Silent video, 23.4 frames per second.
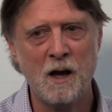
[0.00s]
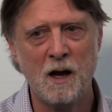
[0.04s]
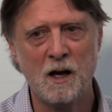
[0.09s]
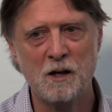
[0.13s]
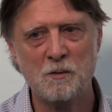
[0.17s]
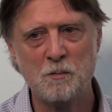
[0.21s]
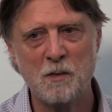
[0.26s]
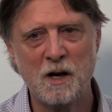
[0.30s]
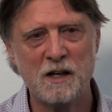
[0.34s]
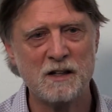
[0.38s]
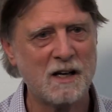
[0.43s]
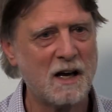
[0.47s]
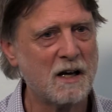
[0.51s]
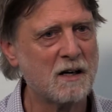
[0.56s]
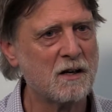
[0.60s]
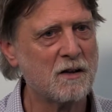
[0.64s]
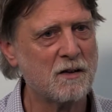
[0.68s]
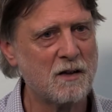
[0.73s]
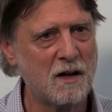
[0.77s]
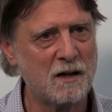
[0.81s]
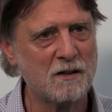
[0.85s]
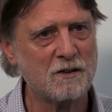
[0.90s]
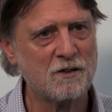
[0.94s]
And my dad
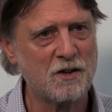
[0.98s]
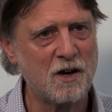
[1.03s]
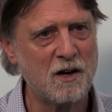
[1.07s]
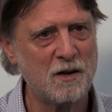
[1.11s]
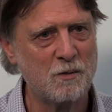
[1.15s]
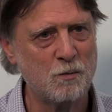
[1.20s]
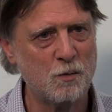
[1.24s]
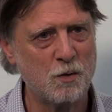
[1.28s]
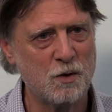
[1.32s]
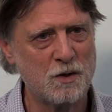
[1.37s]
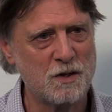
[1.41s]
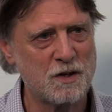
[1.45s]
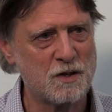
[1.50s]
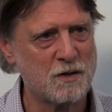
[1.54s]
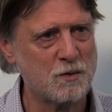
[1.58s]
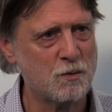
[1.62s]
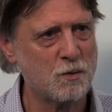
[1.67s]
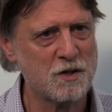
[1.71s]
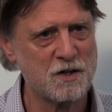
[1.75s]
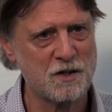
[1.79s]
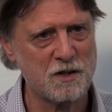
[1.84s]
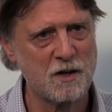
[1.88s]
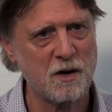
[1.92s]
at that time was
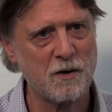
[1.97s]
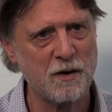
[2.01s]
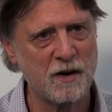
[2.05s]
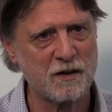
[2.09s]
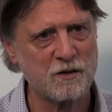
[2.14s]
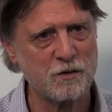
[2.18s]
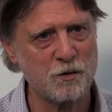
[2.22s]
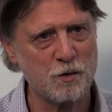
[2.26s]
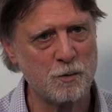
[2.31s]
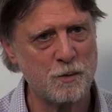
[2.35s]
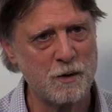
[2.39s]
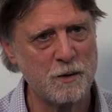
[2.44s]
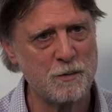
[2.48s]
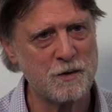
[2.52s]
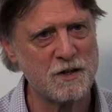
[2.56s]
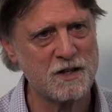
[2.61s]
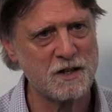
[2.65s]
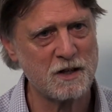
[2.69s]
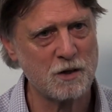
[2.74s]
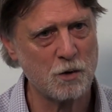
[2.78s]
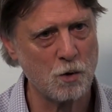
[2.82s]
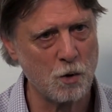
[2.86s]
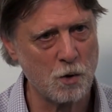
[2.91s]
director of the
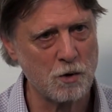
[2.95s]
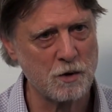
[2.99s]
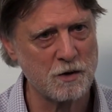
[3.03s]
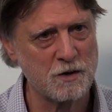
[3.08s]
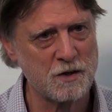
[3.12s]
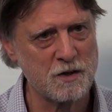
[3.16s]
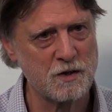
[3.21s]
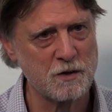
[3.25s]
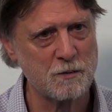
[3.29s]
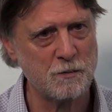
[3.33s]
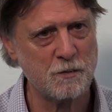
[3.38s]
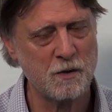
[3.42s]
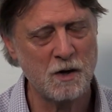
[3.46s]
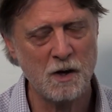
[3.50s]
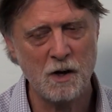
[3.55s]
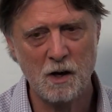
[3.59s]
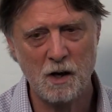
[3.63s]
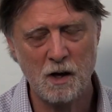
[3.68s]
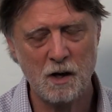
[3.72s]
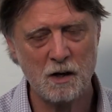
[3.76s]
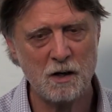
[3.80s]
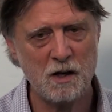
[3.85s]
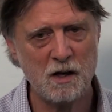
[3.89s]
BBC Chorus,
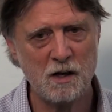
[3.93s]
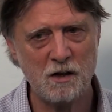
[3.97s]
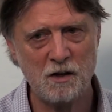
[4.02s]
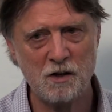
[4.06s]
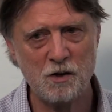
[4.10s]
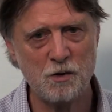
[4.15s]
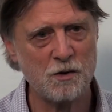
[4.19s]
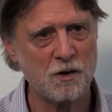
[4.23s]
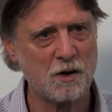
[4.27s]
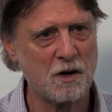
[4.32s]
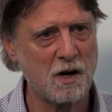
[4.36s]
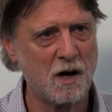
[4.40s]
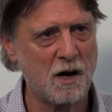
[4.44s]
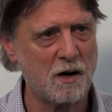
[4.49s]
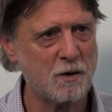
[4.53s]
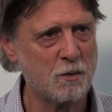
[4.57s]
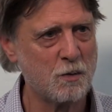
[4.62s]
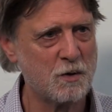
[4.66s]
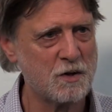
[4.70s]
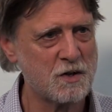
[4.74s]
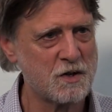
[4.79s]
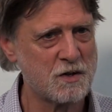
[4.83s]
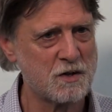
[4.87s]
and he knew that I
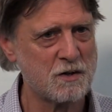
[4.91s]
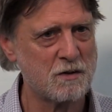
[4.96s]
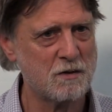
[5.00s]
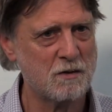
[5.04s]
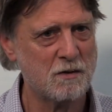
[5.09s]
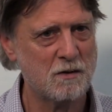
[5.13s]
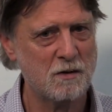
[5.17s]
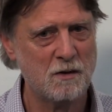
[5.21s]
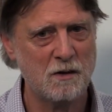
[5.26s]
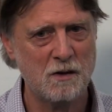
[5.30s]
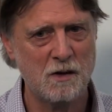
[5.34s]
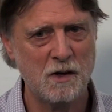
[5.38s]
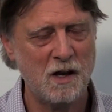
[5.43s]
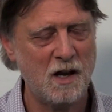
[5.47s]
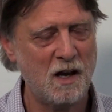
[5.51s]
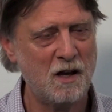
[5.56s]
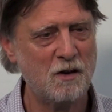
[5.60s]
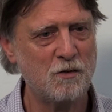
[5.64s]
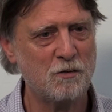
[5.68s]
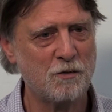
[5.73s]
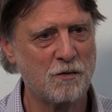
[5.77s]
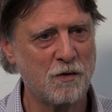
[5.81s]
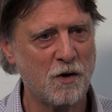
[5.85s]
was
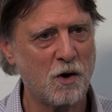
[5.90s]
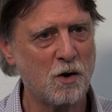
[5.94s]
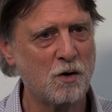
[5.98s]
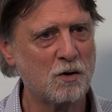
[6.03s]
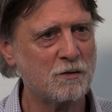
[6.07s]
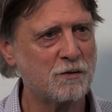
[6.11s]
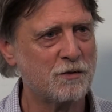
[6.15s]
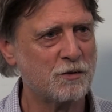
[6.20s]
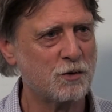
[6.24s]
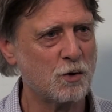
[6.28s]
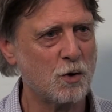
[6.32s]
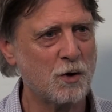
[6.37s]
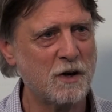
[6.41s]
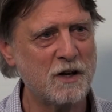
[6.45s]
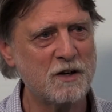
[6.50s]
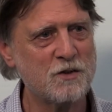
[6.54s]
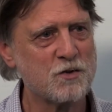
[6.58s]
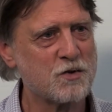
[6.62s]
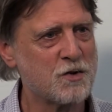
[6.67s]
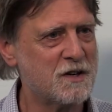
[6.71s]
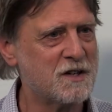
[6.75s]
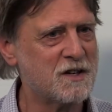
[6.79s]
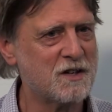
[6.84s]
involved or
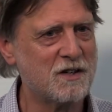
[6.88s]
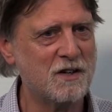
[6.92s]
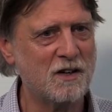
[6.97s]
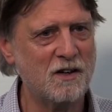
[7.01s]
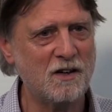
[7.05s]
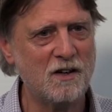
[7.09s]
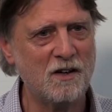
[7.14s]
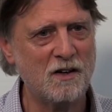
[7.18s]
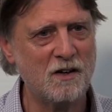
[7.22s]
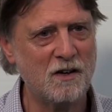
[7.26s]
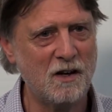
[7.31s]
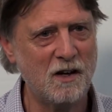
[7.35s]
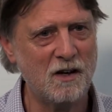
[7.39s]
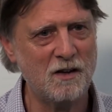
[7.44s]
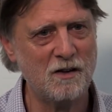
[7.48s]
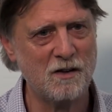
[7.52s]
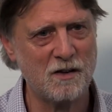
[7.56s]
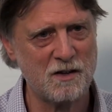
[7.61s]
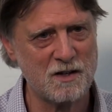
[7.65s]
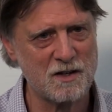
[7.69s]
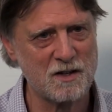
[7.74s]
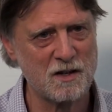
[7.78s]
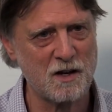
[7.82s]
interested
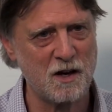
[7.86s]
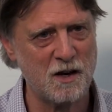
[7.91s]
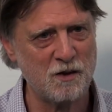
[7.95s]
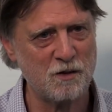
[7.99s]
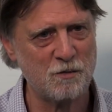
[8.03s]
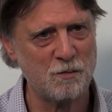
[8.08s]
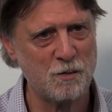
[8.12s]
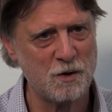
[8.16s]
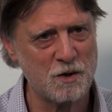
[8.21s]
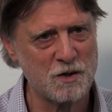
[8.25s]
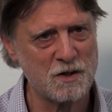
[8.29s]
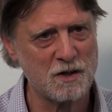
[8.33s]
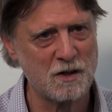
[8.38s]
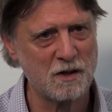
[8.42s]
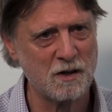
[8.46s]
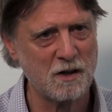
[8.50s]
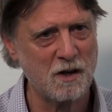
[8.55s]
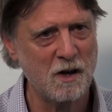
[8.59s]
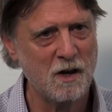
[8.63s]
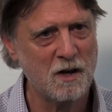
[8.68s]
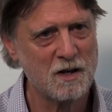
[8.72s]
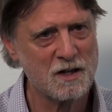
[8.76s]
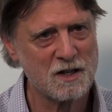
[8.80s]
in this kind of music.
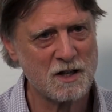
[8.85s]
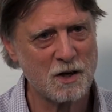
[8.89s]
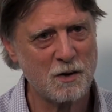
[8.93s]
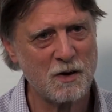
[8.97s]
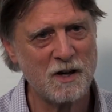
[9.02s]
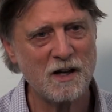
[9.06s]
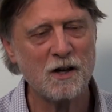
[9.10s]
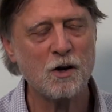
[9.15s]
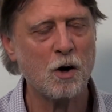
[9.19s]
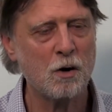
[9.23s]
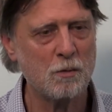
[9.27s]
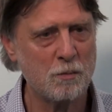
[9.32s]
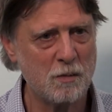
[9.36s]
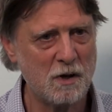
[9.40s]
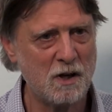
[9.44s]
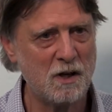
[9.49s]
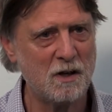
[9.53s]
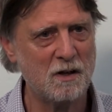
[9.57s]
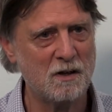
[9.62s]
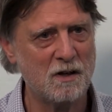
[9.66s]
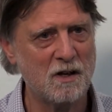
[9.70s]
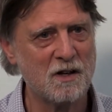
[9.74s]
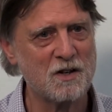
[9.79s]
So he got
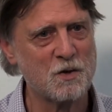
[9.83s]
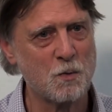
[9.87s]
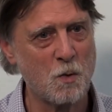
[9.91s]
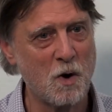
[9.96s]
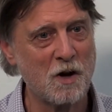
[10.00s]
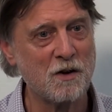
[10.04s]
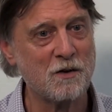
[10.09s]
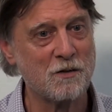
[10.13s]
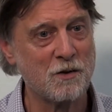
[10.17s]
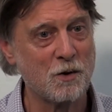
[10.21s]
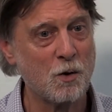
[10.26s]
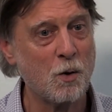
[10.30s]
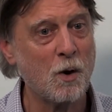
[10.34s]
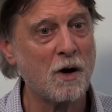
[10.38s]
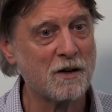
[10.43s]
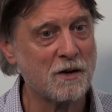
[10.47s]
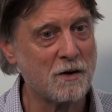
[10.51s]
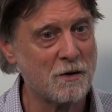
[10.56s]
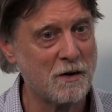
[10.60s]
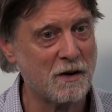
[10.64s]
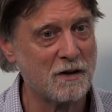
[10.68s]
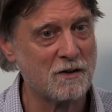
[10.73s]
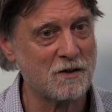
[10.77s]
me in as one of the choir
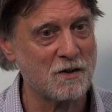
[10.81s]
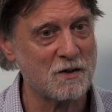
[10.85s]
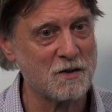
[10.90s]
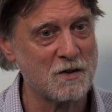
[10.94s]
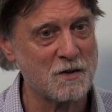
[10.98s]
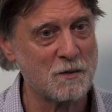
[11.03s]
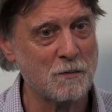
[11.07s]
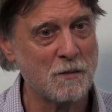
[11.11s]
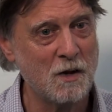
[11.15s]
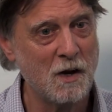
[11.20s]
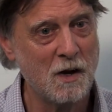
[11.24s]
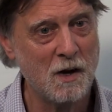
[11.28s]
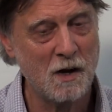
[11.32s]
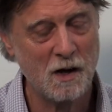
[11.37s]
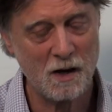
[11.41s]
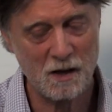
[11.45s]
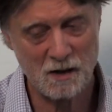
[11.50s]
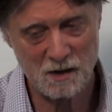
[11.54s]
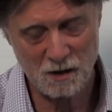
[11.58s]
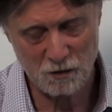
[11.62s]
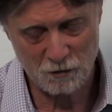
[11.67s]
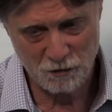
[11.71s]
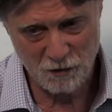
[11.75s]
directors.
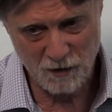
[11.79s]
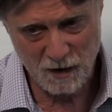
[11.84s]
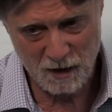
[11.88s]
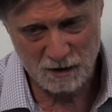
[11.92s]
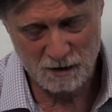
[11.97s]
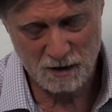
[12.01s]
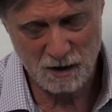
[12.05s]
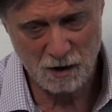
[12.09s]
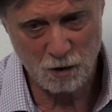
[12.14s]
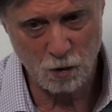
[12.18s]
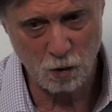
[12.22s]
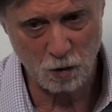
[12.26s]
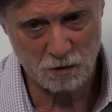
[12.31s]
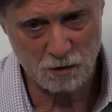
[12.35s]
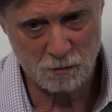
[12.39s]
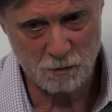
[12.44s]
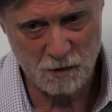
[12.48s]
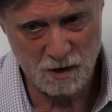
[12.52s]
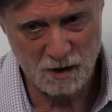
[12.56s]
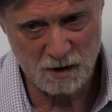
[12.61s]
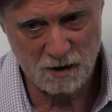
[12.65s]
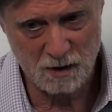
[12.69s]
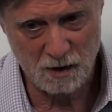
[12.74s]
And in fact, he called a
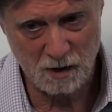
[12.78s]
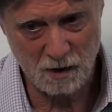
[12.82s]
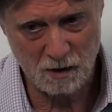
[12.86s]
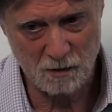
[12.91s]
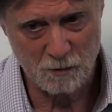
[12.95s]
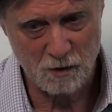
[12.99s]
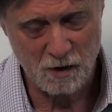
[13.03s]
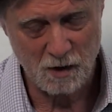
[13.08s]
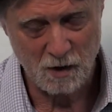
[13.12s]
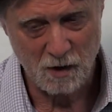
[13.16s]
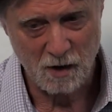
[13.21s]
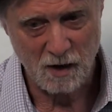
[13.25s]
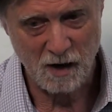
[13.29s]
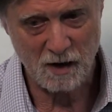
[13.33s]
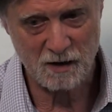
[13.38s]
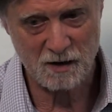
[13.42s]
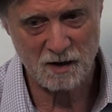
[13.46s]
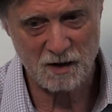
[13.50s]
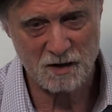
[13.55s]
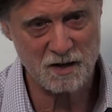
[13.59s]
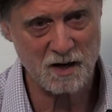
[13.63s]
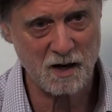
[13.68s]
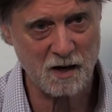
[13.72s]
meeting at
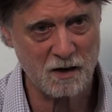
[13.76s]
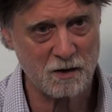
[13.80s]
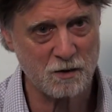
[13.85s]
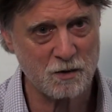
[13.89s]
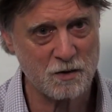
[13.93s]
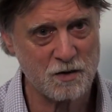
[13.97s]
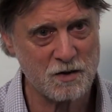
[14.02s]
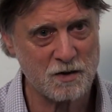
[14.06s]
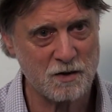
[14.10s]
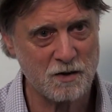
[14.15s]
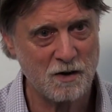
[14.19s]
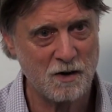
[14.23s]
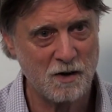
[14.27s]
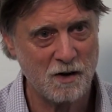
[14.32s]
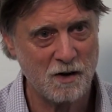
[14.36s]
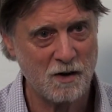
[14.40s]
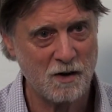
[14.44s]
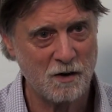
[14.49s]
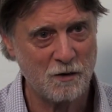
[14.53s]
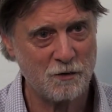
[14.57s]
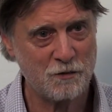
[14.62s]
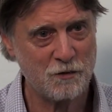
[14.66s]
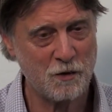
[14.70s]
his house
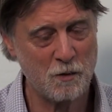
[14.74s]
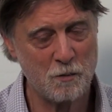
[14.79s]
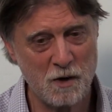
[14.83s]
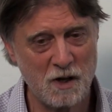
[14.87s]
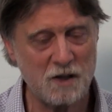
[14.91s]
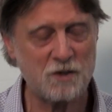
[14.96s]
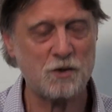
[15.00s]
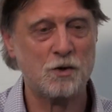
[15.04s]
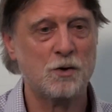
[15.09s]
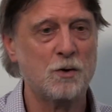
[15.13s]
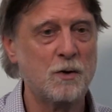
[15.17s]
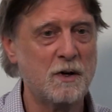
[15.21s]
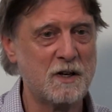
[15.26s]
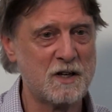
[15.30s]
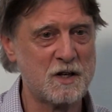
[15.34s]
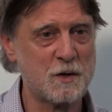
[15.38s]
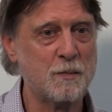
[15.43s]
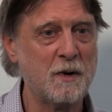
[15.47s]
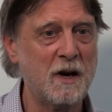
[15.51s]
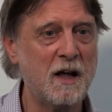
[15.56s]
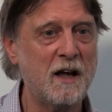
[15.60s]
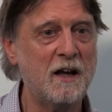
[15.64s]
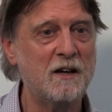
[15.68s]
for me to
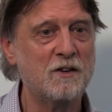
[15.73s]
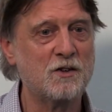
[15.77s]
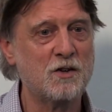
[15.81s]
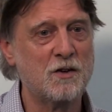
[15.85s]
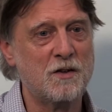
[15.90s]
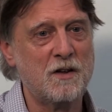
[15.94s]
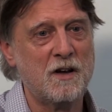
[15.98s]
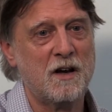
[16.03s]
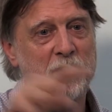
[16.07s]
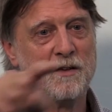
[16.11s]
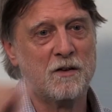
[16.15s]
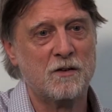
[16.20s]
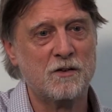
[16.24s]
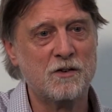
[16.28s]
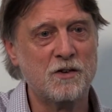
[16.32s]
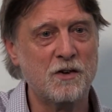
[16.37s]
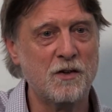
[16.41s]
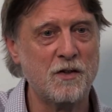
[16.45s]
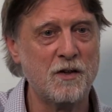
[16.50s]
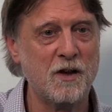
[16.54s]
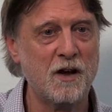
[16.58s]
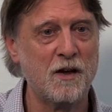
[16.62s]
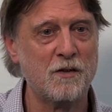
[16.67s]
explain to the other
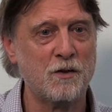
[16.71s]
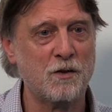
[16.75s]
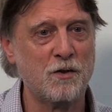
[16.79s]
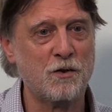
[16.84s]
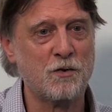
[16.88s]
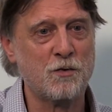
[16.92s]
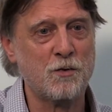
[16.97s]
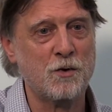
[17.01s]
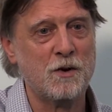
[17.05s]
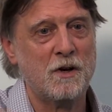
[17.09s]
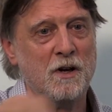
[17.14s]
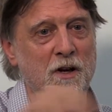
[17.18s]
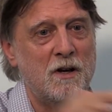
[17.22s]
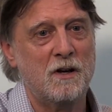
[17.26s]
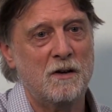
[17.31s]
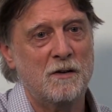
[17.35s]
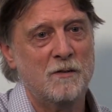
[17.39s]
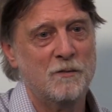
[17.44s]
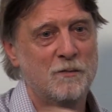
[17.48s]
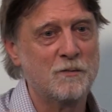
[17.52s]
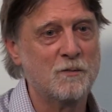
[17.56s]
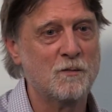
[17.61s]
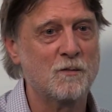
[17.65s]
3,
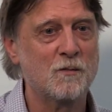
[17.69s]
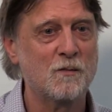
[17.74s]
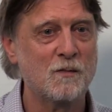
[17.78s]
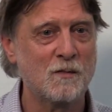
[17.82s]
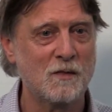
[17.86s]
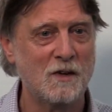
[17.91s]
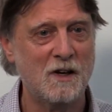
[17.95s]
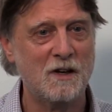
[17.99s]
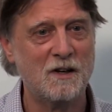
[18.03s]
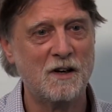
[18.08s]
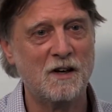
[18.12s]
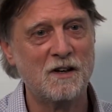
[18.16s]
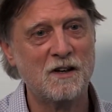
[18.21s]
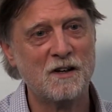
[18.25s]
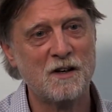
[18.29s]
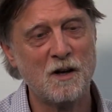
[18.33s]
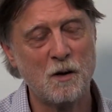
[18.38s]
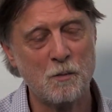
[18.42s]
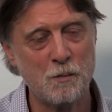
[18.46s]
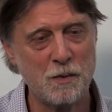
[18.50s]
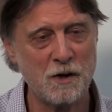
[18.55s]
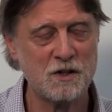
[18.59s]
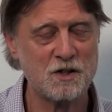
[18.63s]
it ended
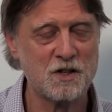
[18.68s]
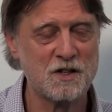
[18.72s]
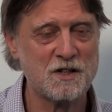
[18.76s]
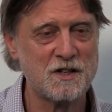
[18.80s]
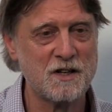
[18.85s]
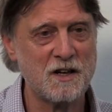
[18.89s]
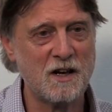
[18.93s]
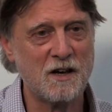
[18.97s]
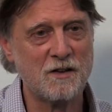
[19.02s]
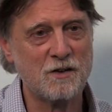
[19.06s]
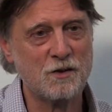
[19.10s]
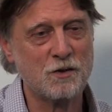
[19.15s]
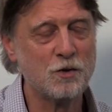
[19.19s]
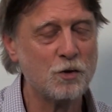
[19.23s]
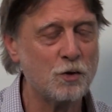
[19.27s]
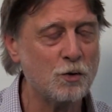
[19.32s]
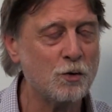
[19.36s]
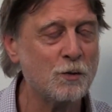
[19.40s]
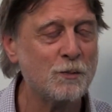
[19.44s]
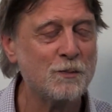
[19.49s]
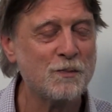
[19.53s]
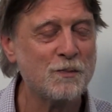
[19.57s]
up being just the other 2,